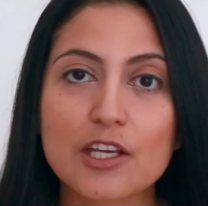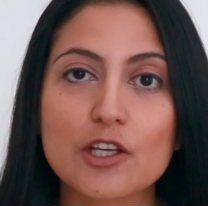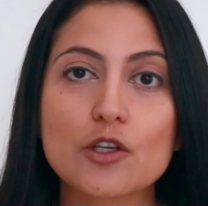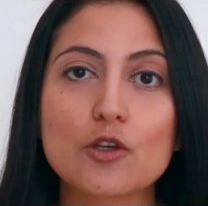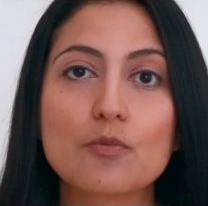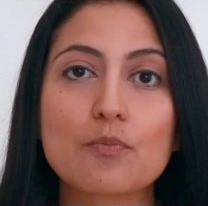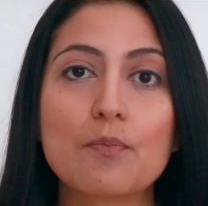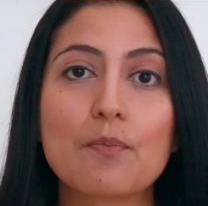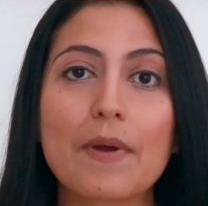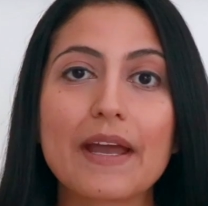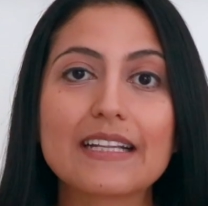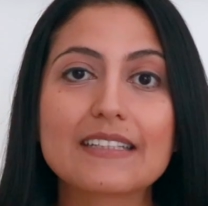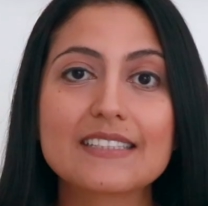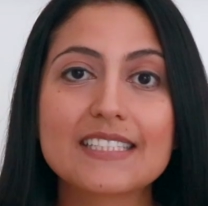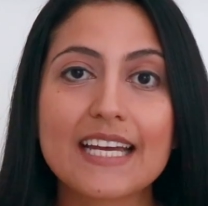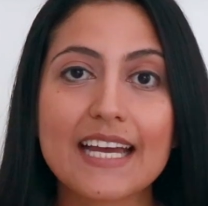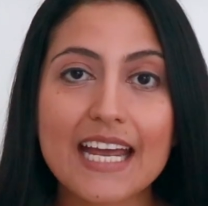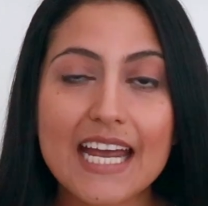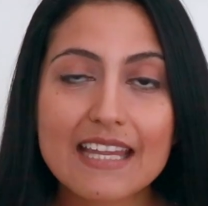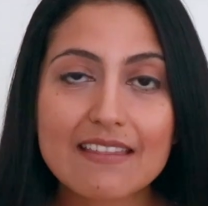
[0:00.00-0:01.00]
you
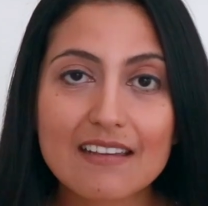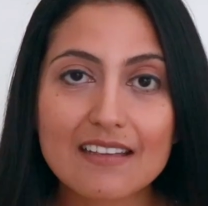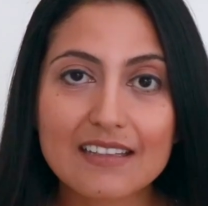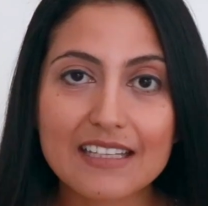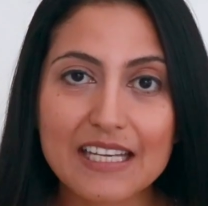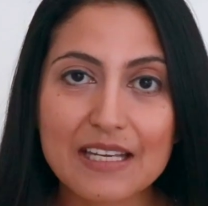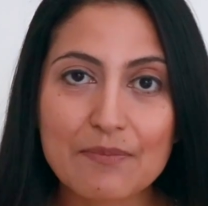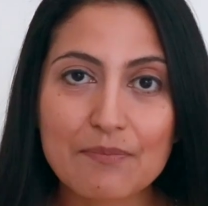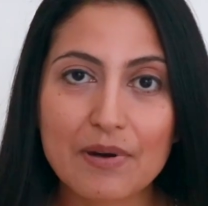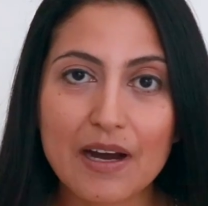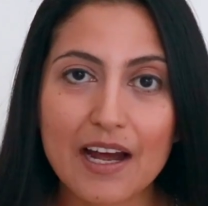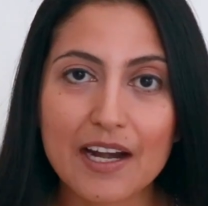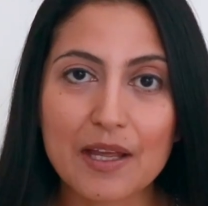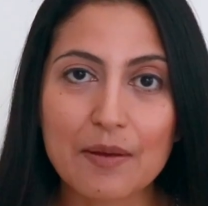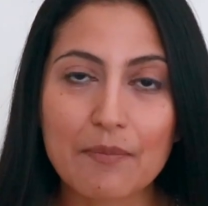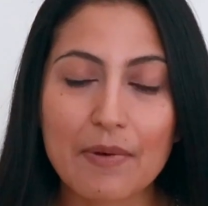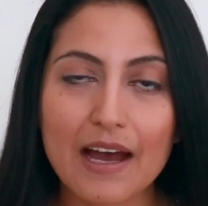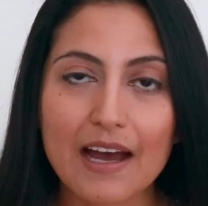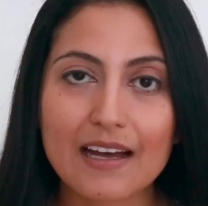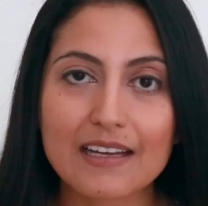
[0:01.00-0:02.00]
maintain the lean
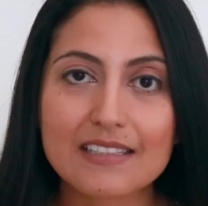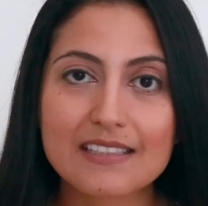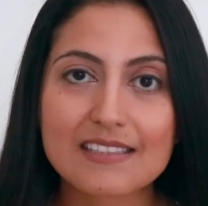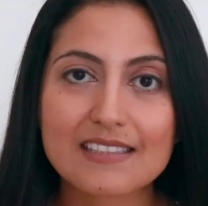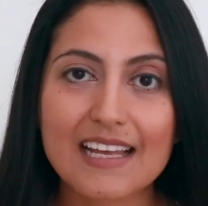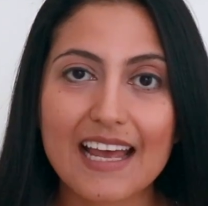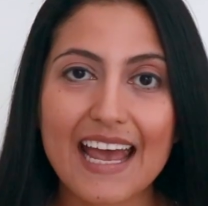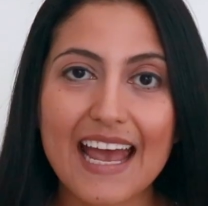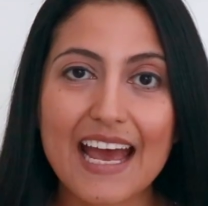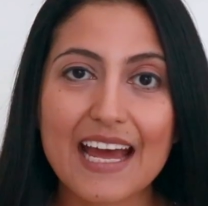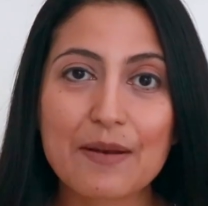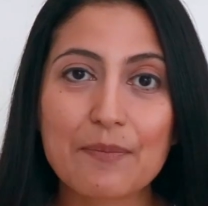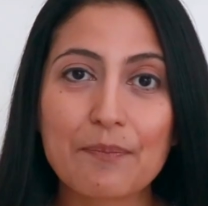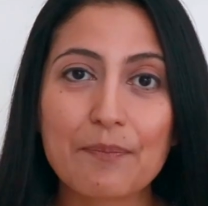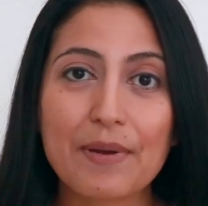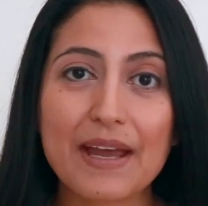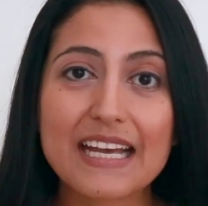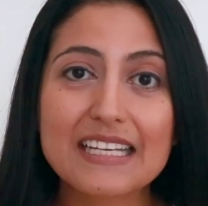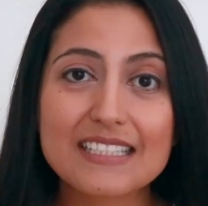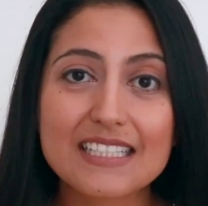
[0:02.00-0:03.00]
body mass,
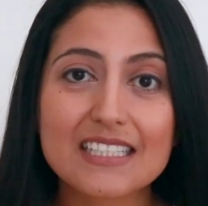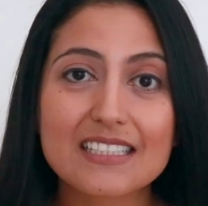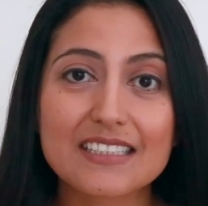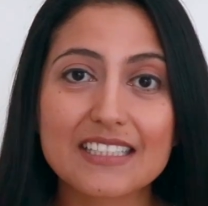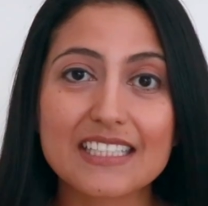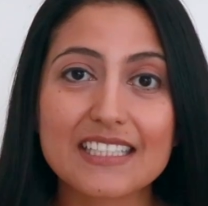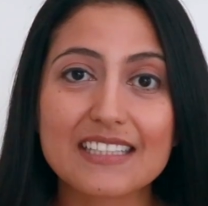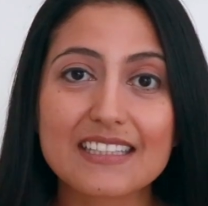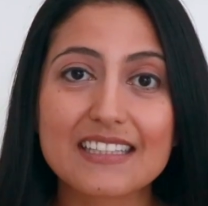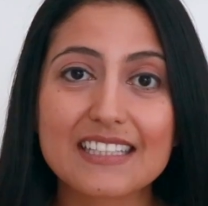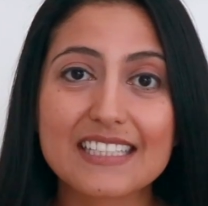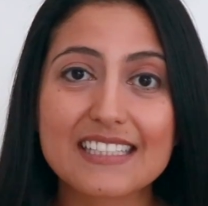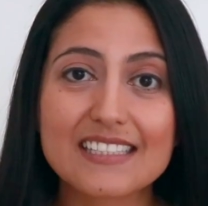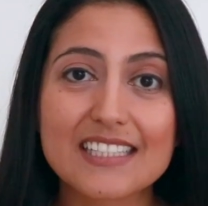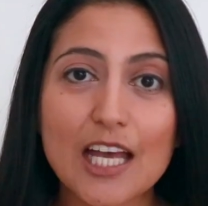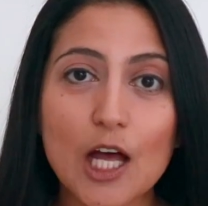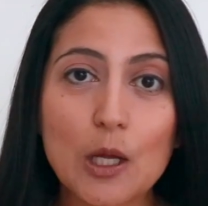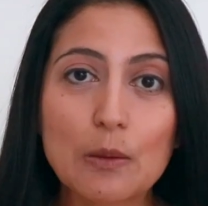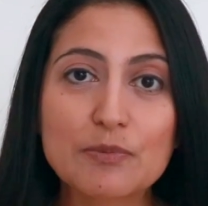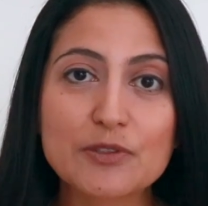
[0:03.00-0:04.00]
and basically
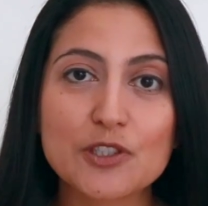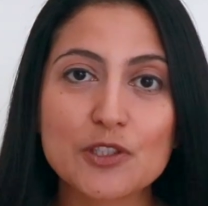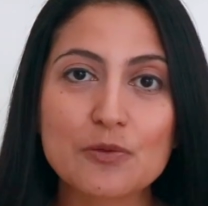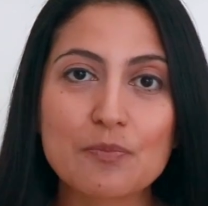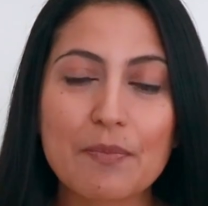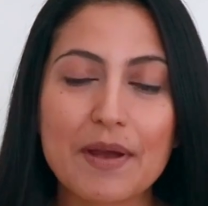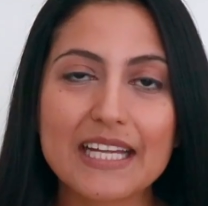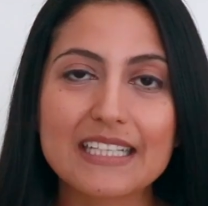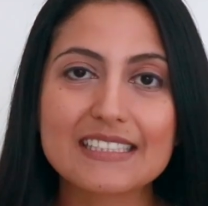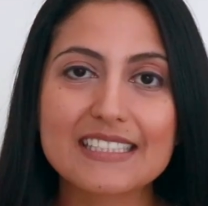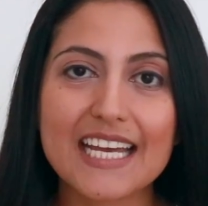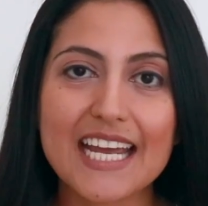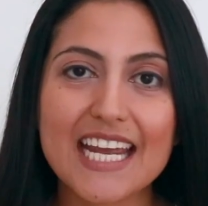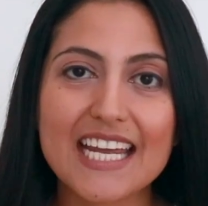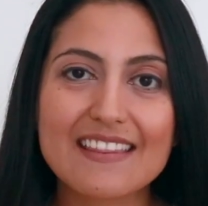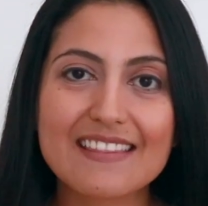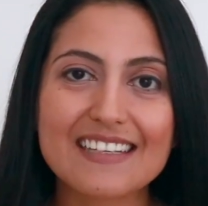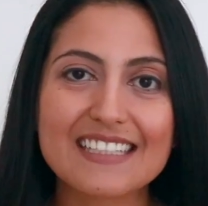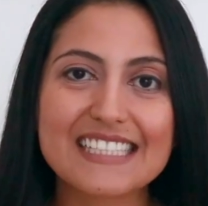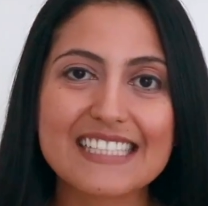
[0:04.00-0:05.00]
this helps you
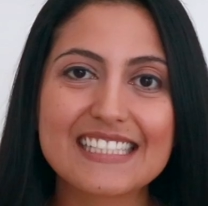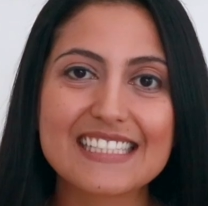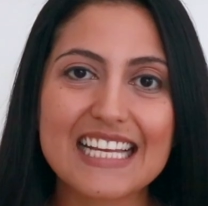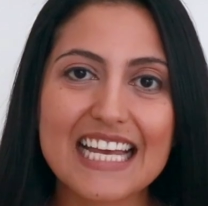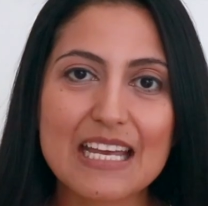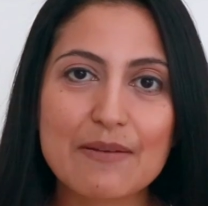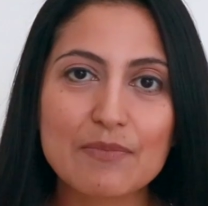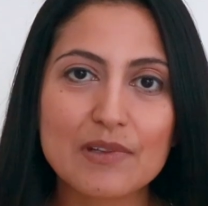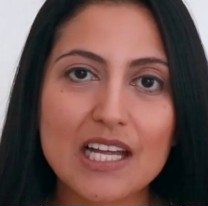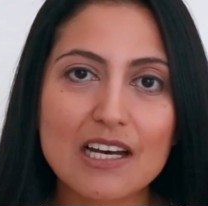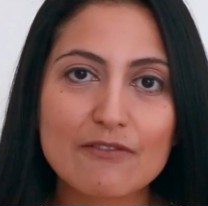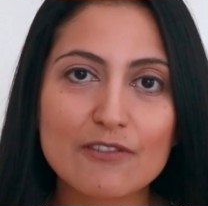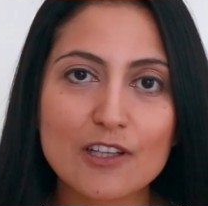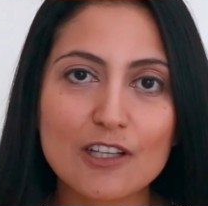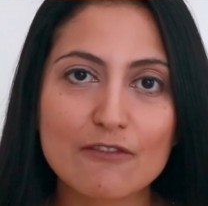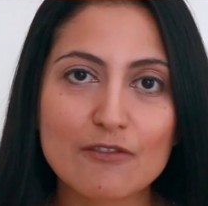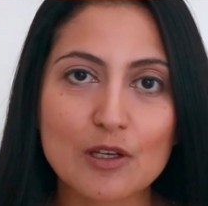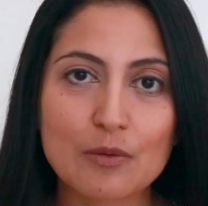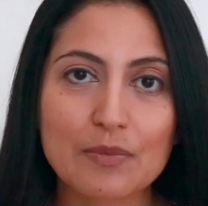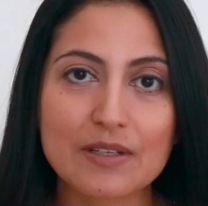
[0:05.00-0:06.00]
maintain the same
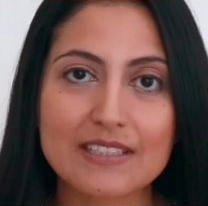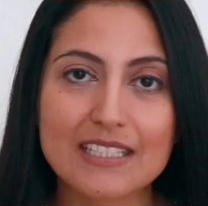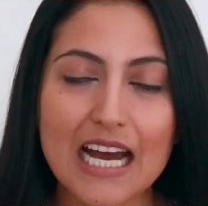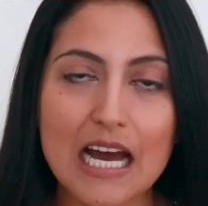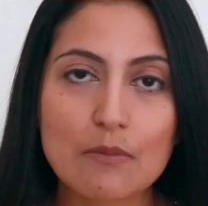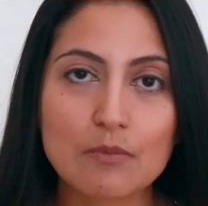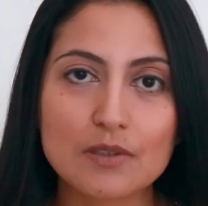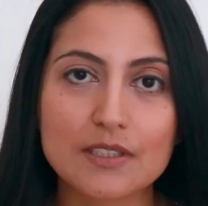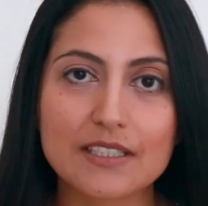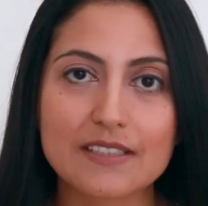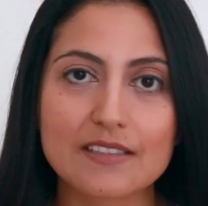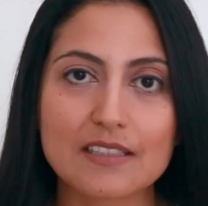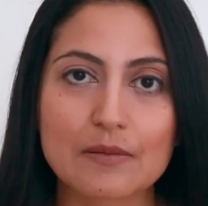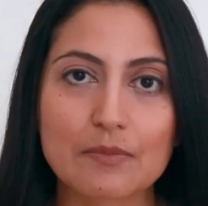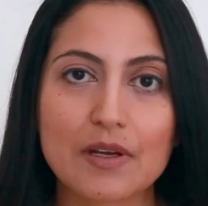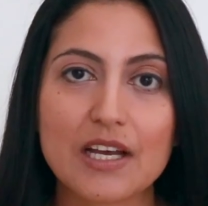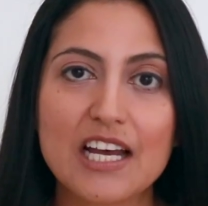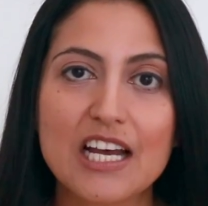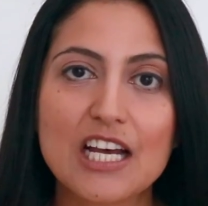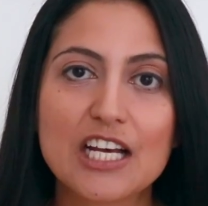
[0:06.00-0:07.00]
level of your
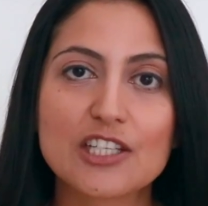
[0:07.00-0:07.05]
metabolism.